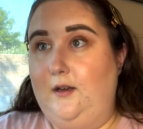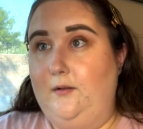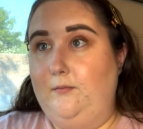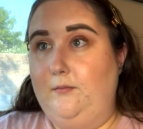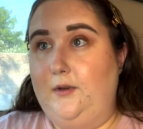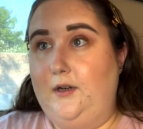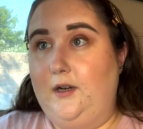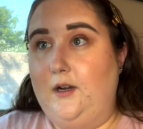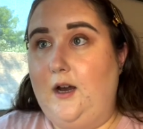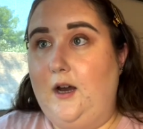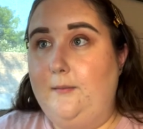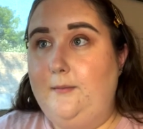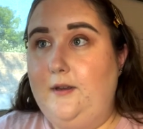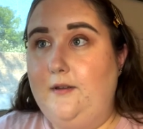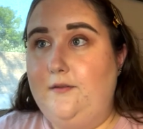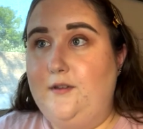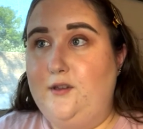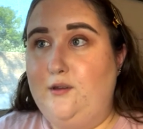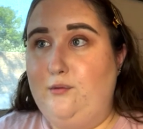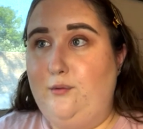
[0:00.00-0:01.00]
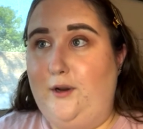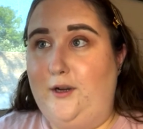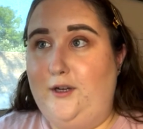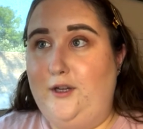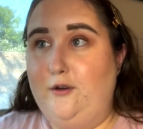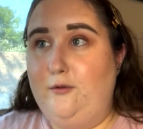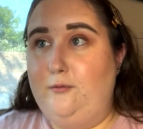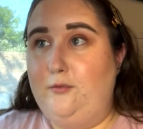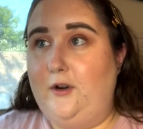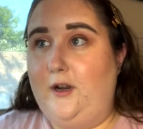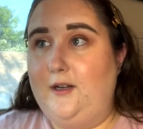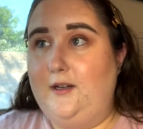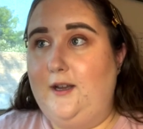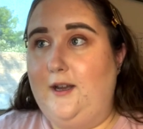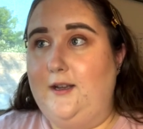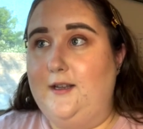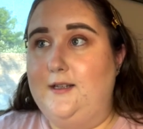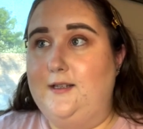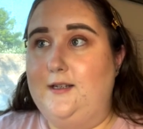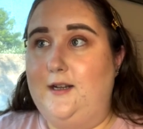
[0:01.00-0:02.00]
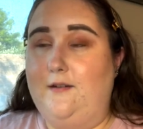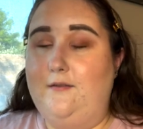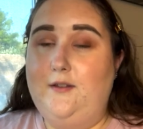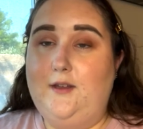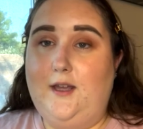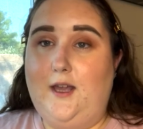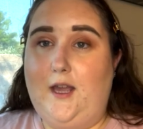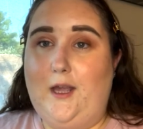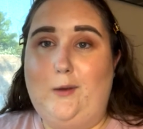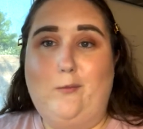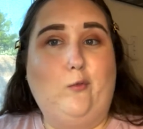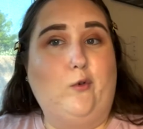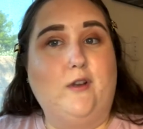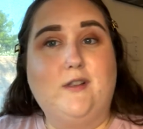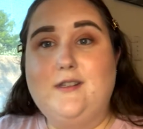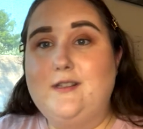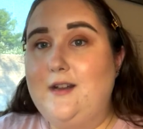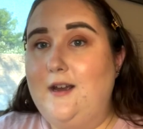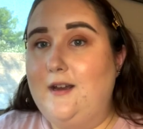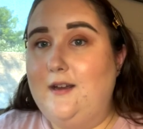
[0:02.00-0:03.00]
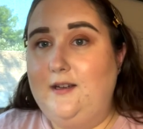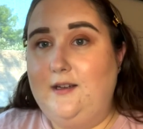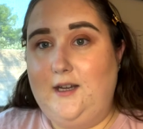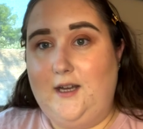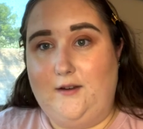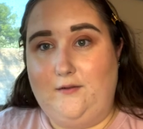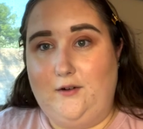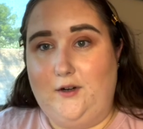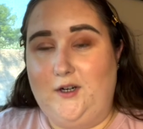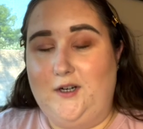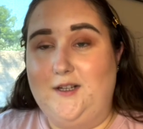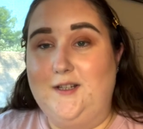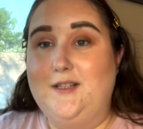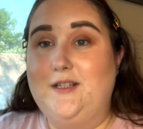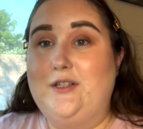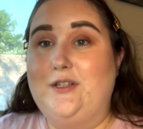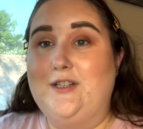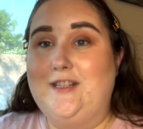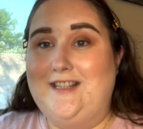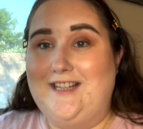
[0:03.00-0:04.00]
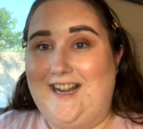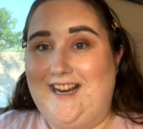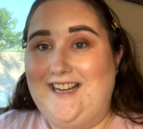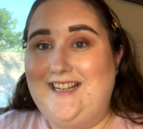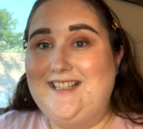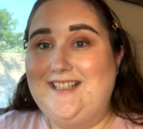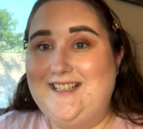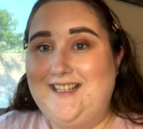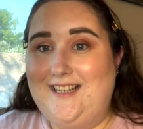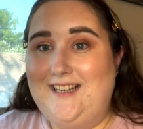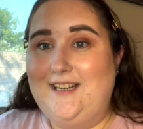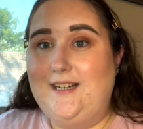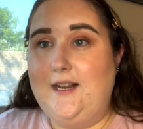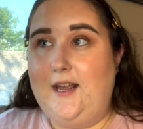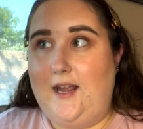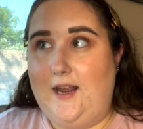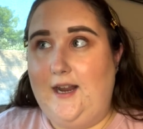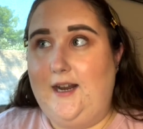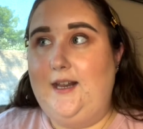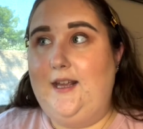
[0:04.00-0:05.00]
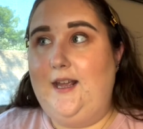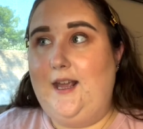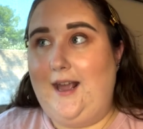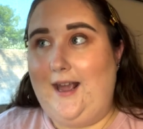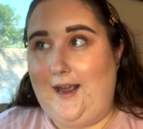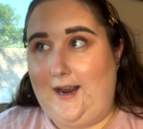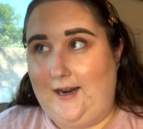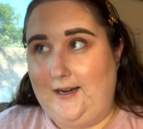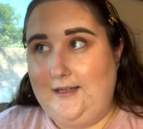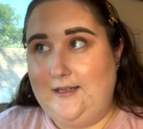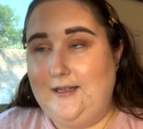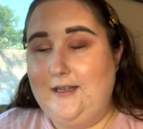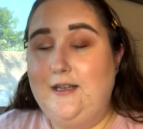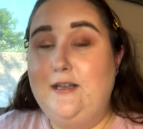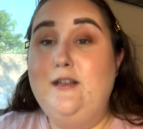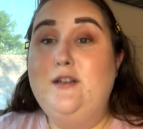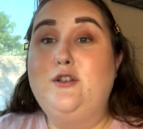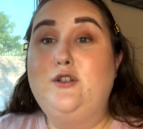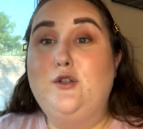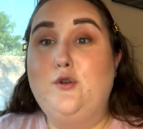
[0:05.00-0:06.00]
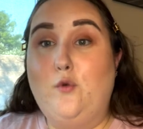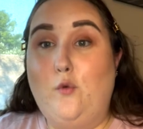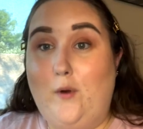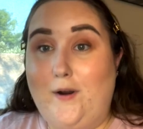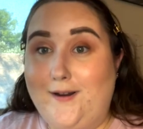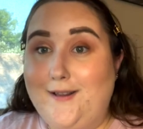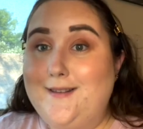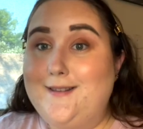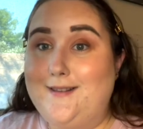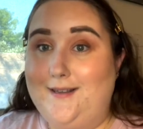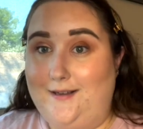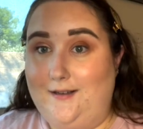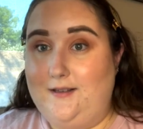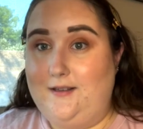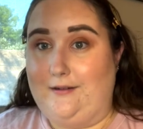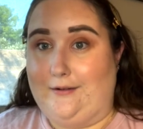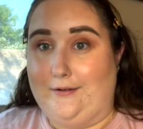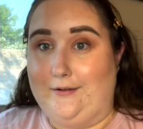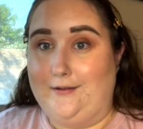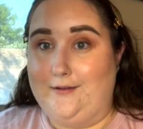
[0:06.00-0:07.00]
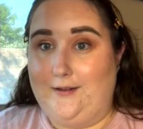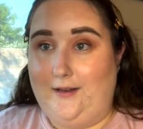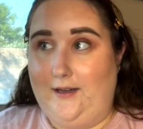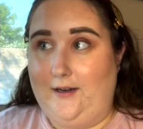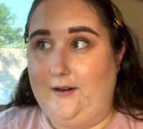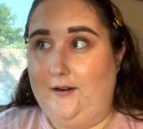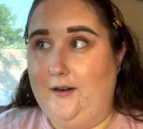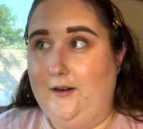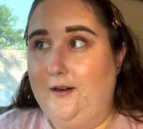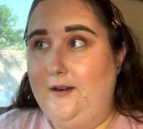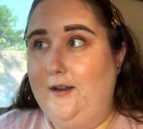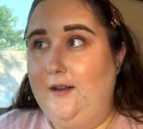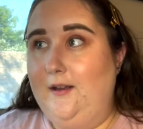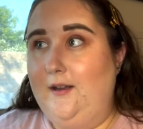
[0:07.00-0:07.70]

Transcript: But a copy of this radio broadcast of the game was not uncovered until 1988, 26 years later.